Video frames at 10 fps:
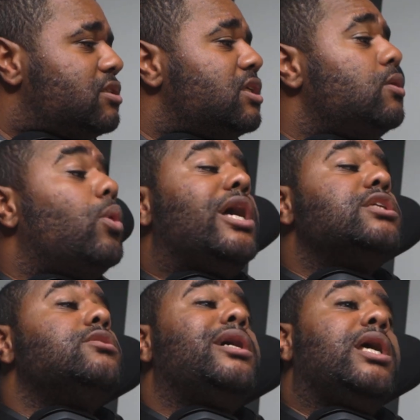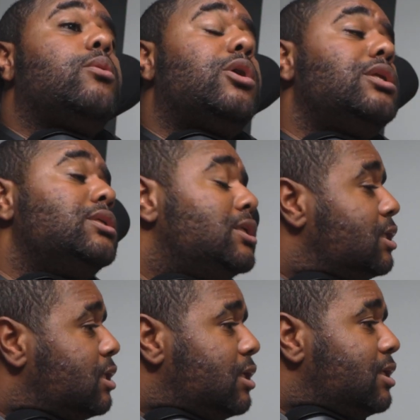to see where's 981
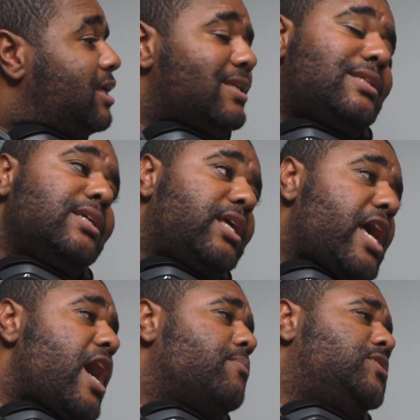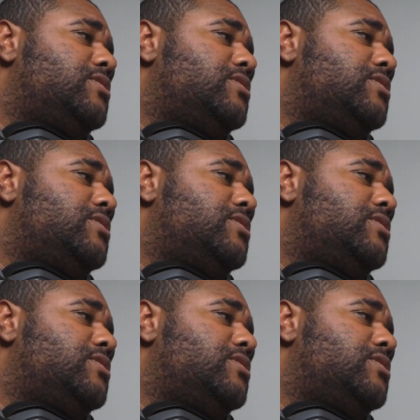getting gapped.